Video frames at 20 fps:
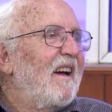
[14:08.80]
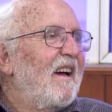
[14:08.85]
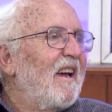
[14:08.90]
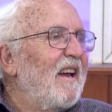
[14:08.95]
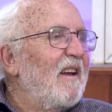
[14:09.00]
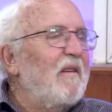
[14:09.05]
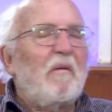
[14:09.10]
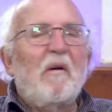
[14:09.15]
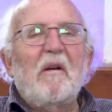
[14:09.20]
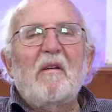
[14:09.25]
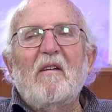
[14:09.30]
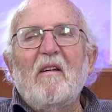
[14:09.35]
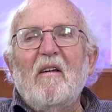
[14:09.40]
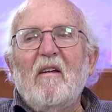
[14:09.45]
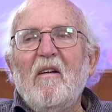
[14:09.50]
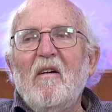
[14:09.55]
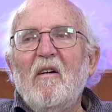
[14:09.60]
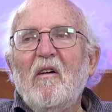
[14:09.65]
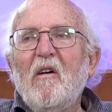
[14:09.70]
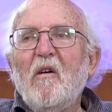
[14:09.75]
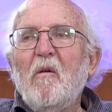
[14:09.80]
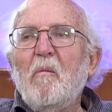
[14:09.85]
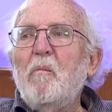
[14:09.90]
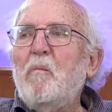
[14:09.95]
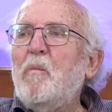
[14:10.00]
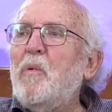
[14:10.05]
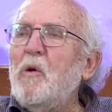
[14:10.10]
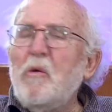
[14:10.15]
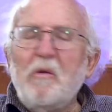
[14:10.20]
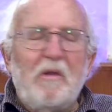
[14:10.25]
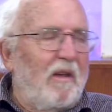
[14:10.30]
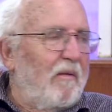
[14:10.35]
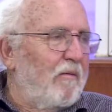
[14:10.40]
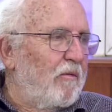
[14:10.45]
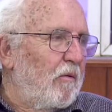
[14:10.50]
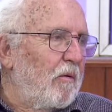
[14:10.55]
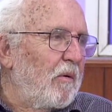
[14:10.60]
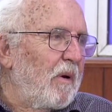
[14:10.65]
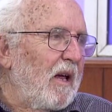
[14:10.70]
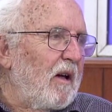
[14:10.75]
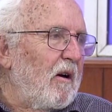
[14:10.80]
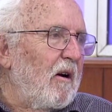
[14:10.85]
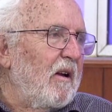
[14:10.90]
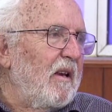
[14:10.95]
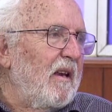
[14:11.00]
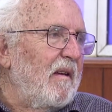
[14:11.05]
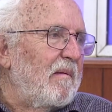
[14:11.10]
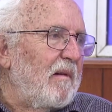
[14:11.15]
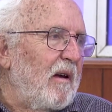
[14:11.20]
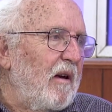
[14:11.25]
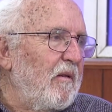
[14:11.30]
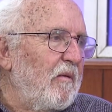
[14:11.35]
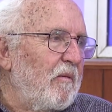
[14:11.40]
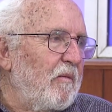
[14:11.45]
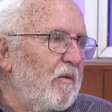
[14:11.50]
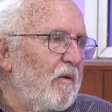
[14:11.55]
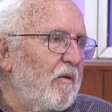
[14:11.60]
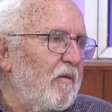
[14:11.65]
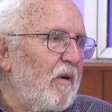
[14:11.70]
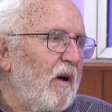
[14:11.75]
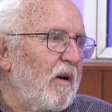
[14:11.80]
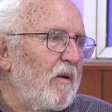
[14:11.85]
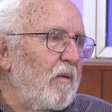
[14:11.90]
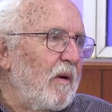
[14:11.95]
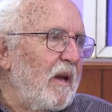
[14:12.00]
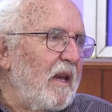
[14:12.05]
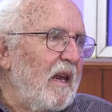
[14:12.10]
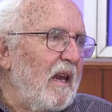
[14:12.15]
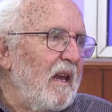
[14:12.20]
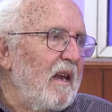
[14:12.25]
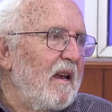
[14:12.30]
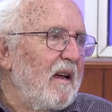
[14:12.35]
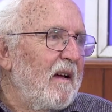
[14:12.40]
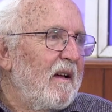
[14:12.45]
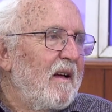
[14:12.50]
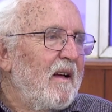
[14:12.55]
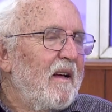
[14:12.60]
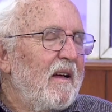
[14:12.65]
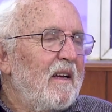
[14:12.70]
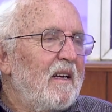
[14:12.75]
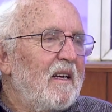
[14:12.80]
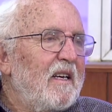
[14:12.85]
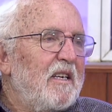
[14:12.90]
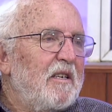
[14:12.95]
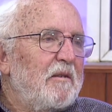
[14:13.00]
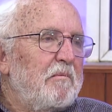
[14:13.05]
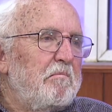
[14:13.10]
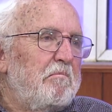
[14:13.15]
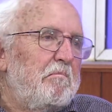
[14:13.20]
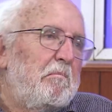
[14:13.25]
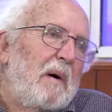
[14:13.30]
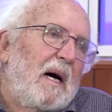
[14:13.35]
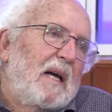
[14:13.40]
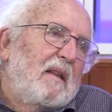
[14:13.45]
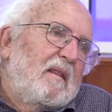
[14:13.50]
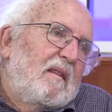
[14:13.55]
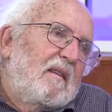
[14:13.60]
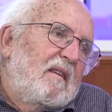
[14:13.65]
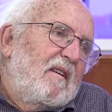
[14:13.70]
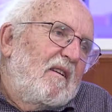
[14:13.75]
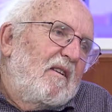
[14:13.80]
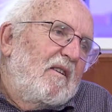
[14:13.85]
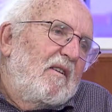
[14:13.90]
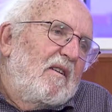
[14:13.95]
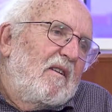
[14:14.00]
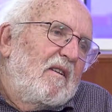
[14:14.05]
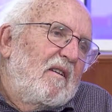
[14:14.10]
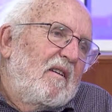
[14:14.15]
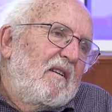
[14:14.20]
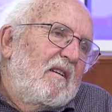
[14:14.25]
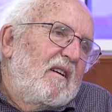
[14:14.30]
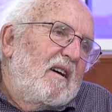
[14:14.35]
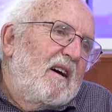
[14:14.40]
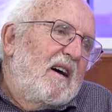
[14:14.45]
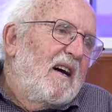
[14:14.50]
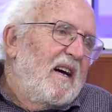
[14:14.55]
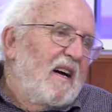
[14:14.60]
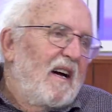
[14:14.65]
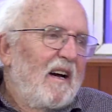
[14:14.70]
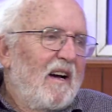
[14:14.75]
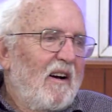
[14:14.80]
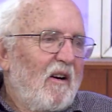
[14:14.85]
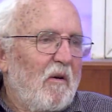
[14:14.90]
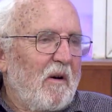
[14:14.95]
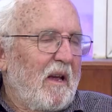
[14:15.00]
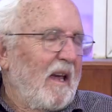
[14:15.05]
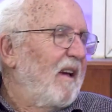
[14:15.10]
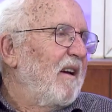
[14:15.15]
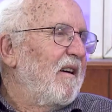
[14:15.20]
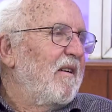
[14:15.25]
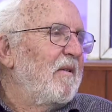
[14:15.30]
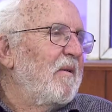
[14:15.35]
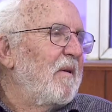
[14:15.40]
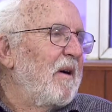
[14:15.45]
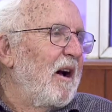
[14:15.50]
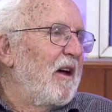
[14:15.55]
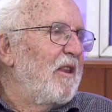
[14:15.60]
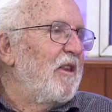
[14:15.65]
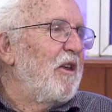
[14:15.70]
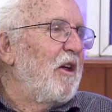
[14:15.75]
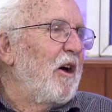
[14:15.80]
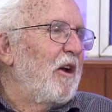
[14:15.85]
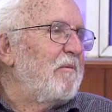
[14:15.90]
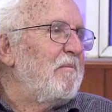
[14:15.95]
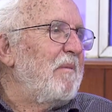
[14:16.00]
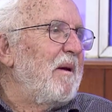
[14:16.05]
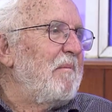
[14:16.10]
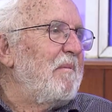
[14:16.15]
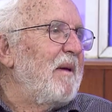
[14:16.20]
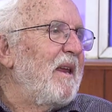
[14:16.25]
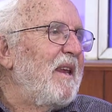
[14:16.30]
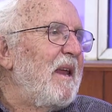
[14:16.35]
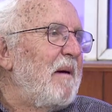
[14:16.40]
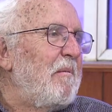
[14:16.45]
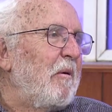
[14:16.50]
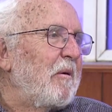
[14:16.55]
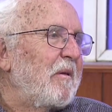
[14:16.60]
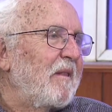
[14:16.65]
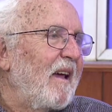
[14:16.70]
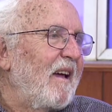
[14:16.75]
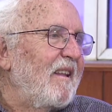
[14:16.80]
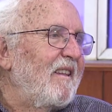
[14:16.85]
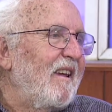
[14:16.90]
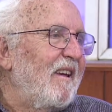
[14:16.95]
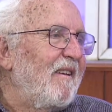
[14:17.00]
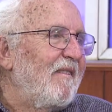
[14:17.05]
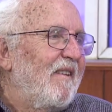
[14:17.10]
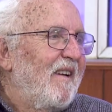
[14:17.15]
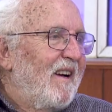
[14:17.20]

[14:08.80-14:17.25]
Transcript: It was a beautiful recognition for what we did, but okay, we are not maybe demonstrative.